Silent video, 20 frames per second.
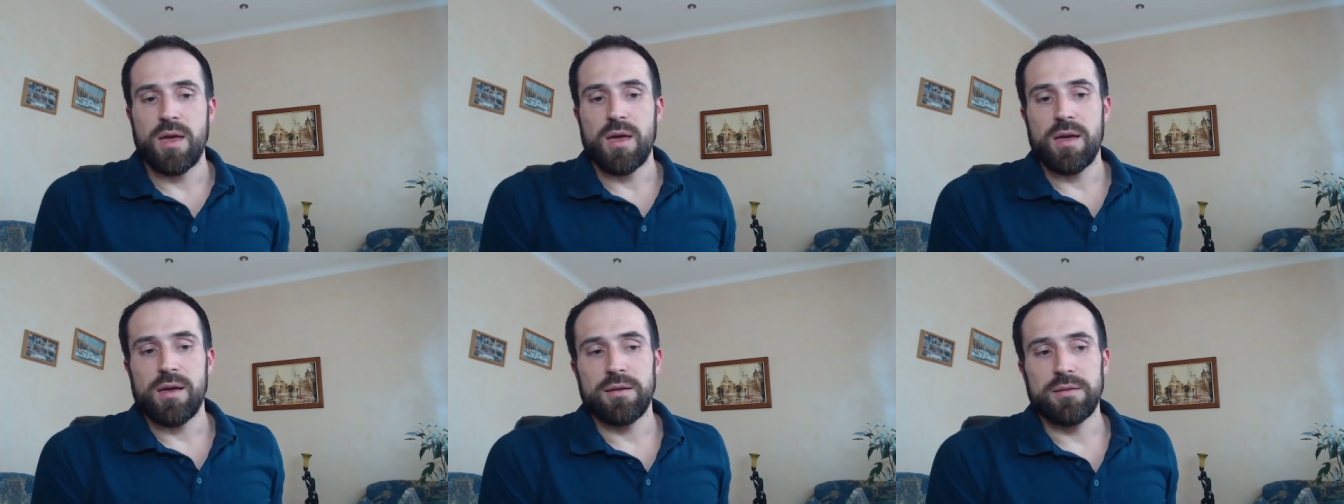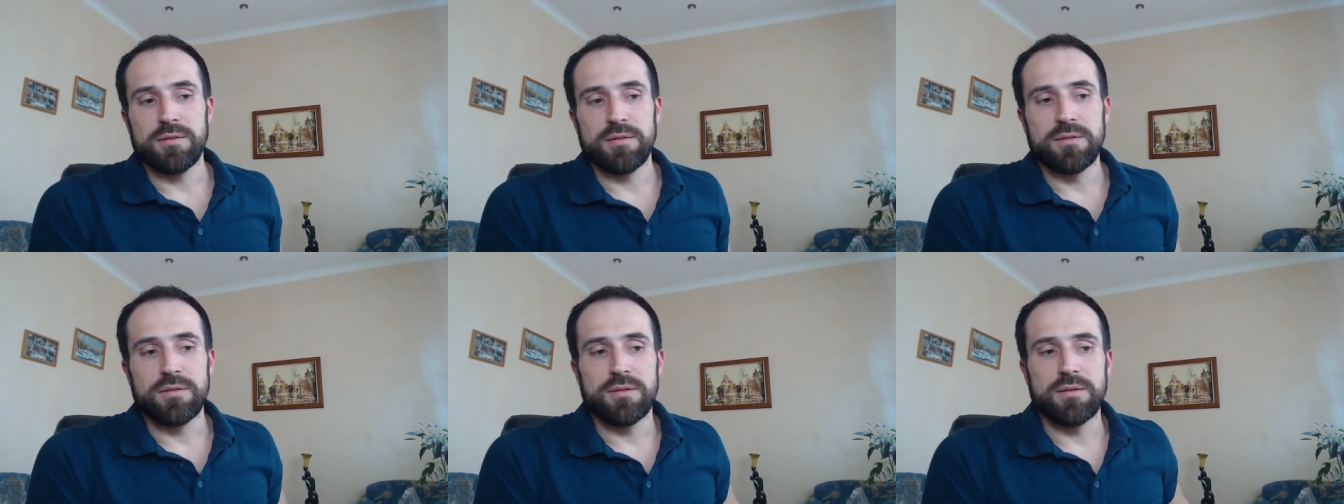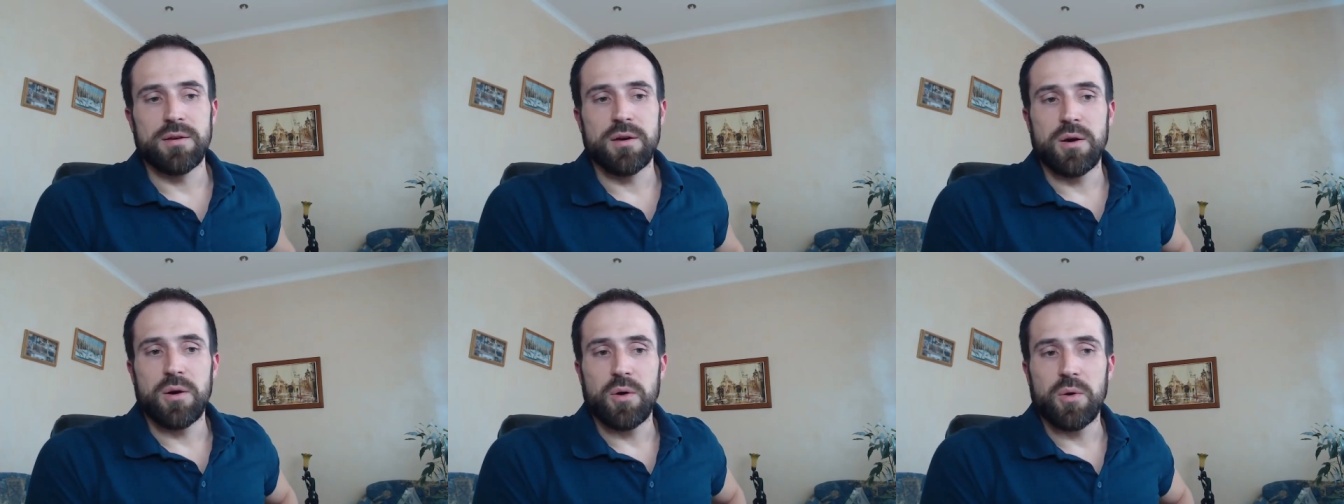And
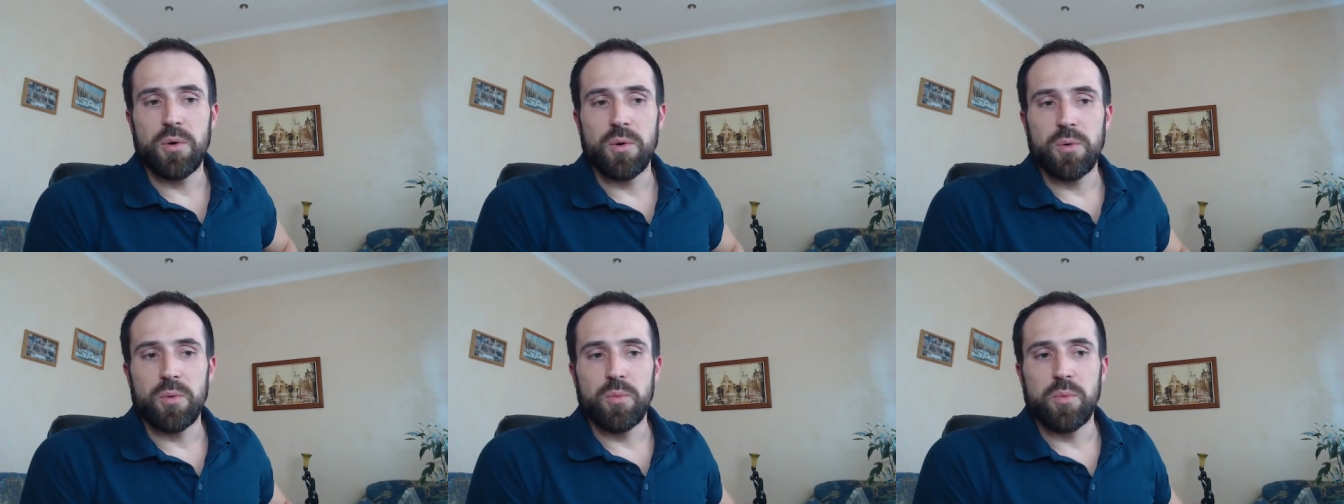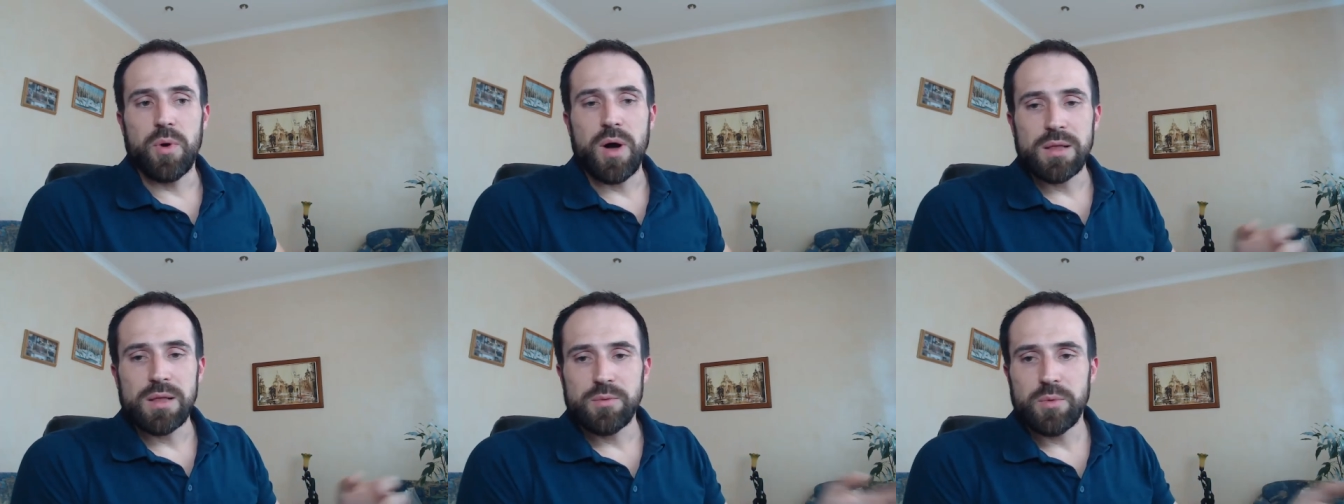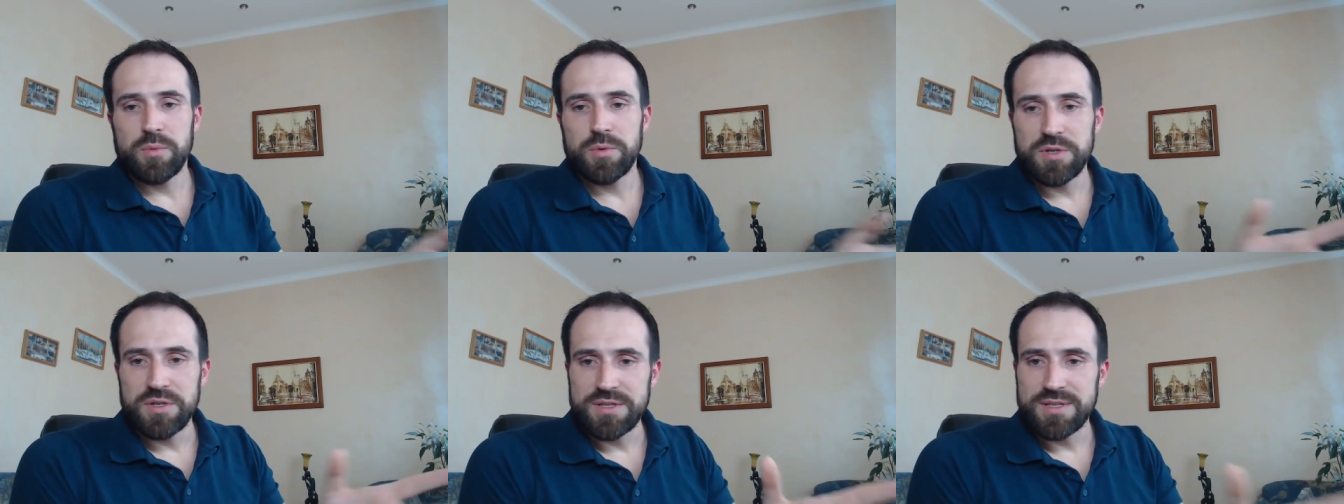uh, while
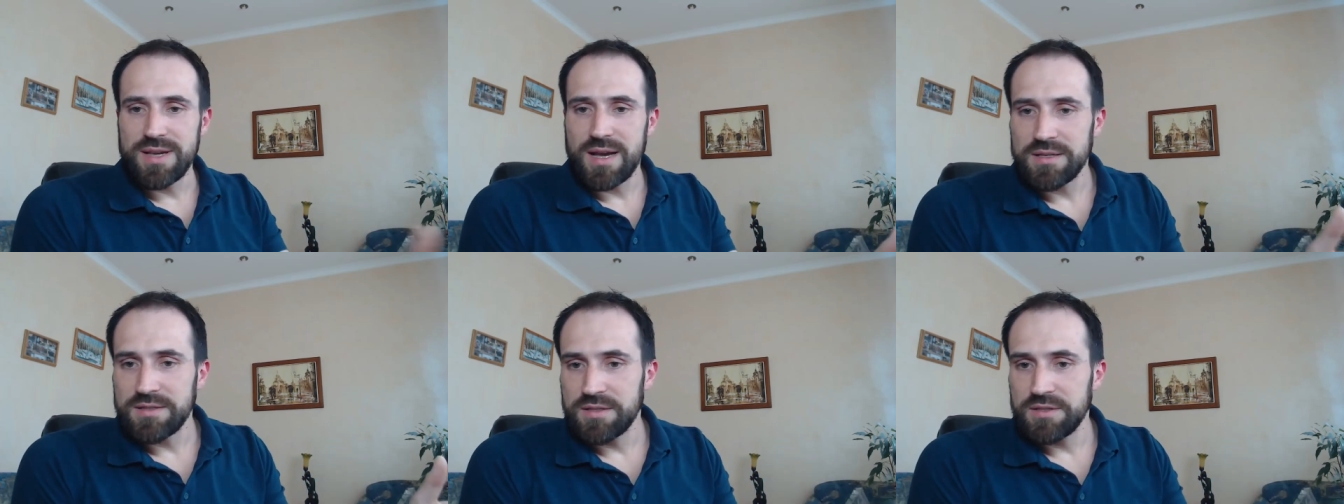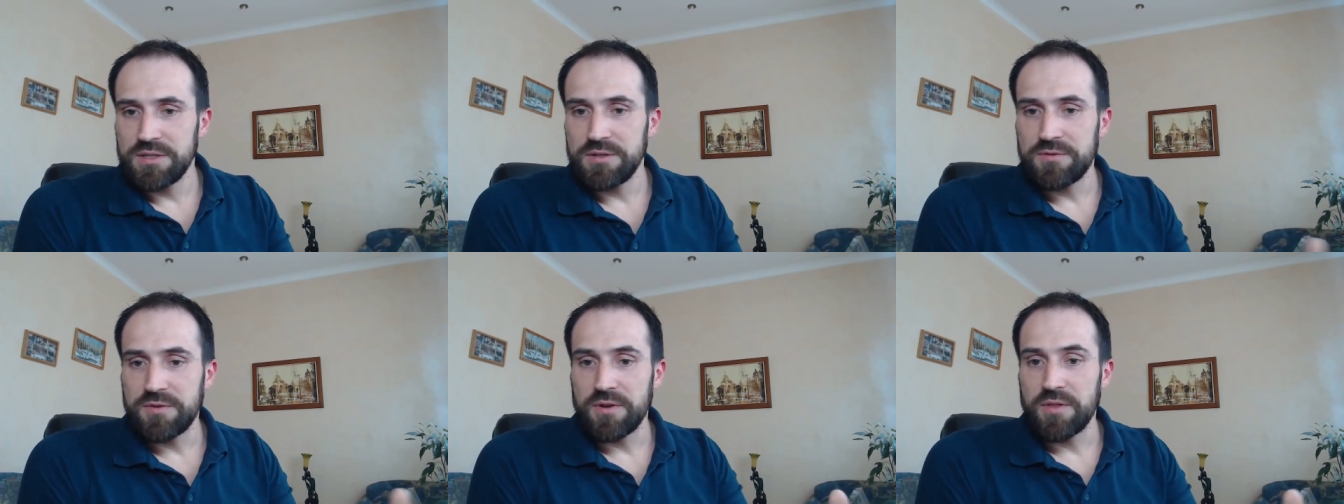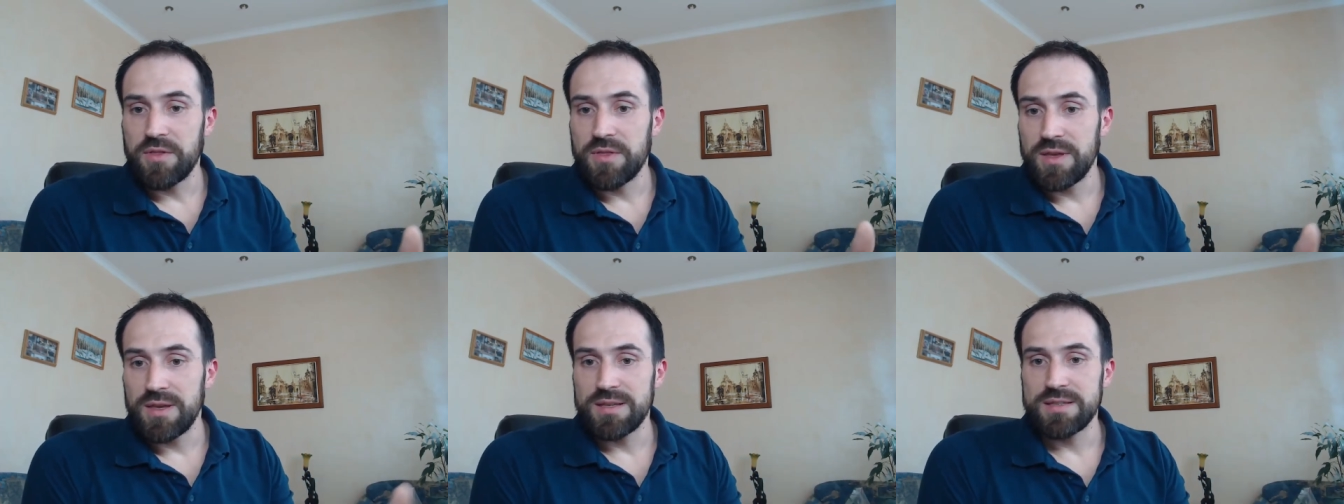we were discussing
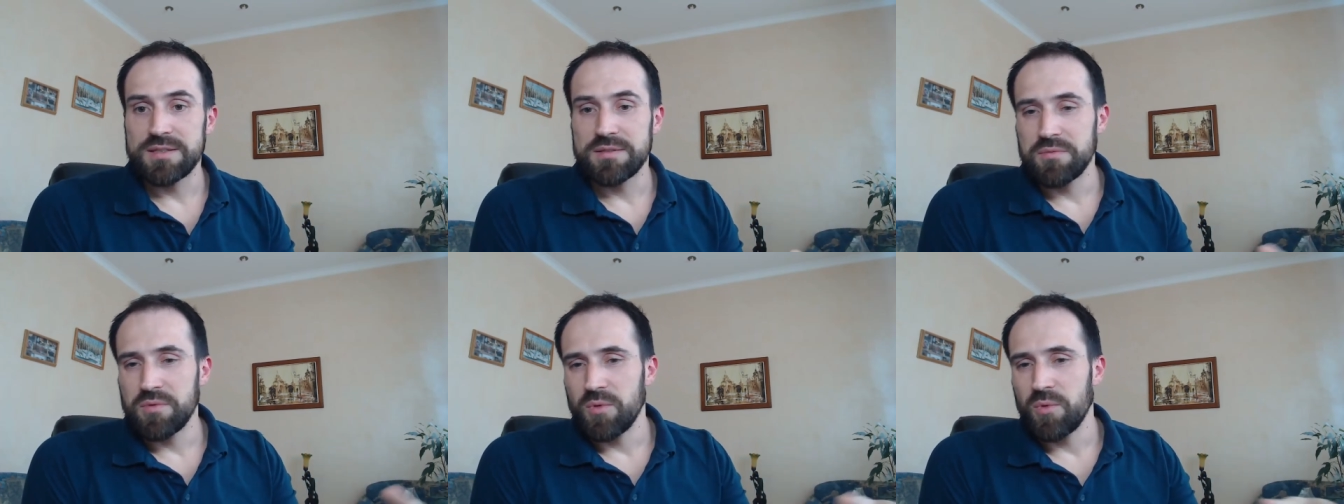different things,